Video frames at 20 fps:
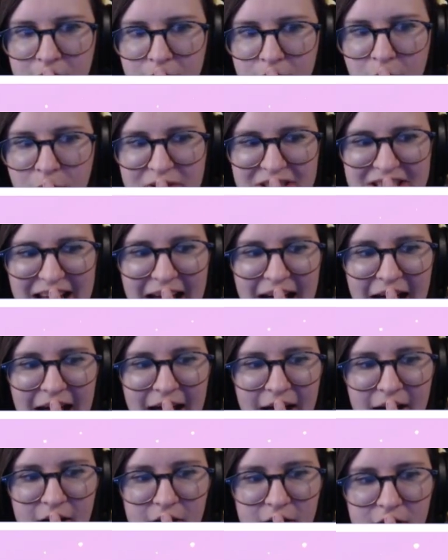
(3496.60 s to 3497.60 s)
What was
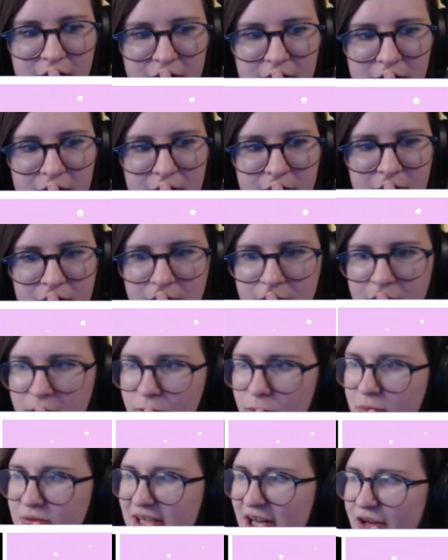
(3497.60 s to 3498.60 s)
that?
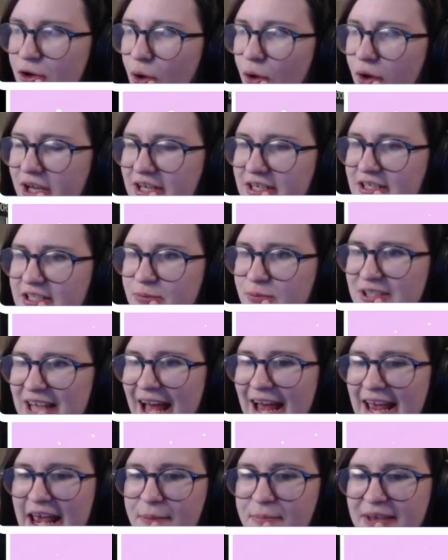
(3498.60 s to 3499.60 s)
What was that noise? Was
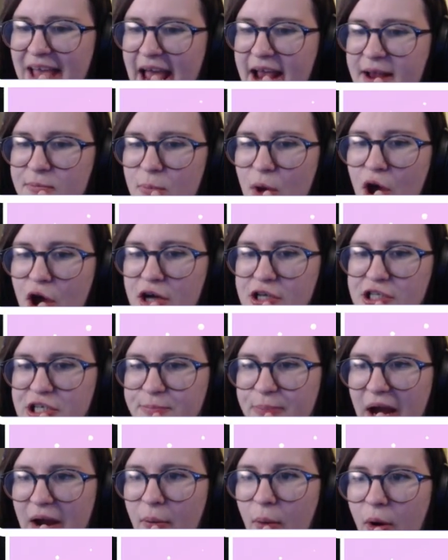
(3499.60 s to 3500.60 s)
that him getting murdered
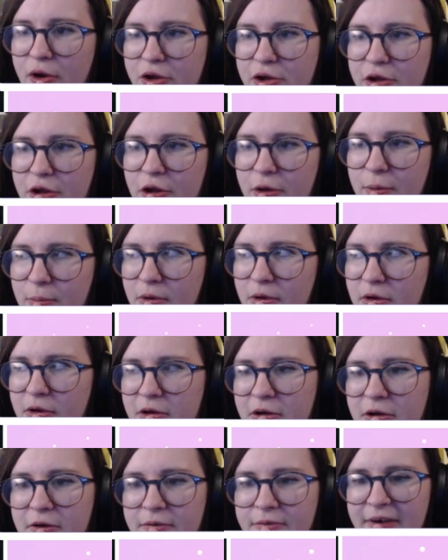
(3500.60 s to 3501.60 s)
by one of them?
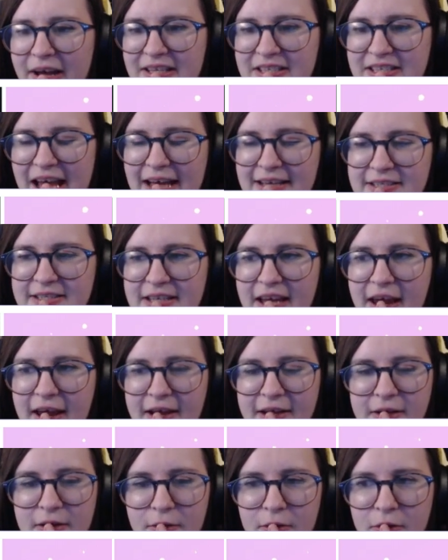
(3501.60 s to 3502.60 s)

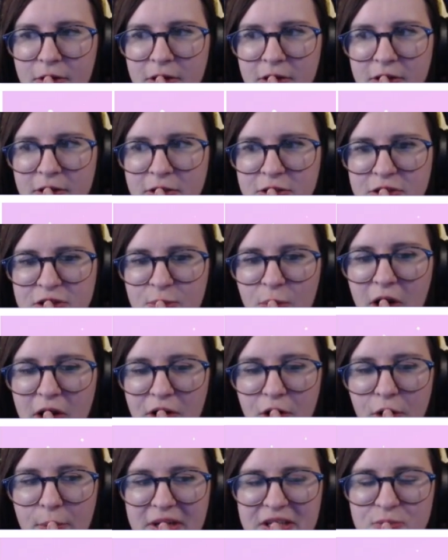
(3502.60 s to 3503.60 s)
Fantastic. That's what I
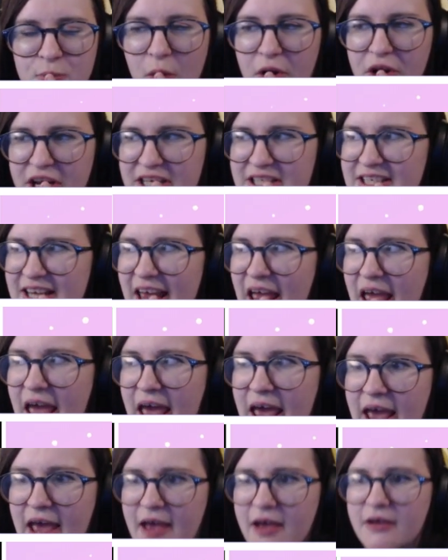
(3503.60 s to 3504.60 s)
always wanted to
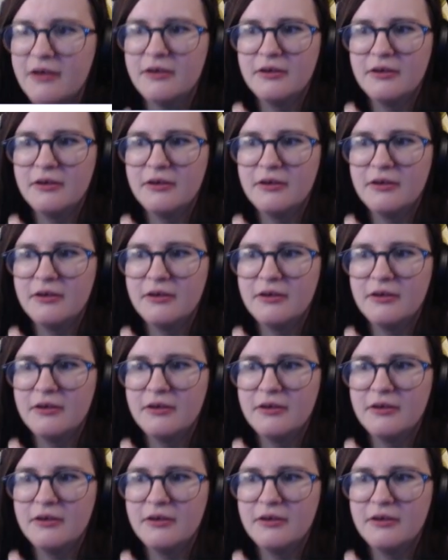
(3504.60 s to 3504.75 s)
hear.